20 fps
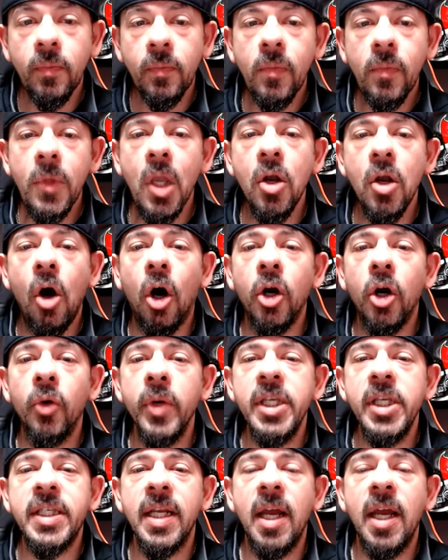On a recent
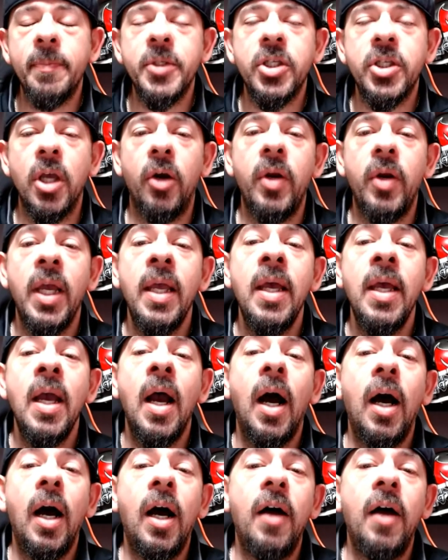episode
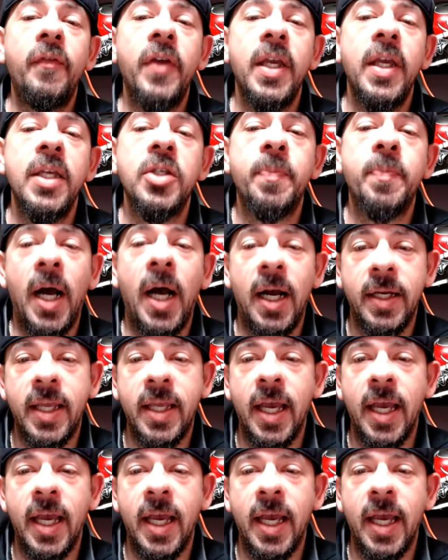of his podcast,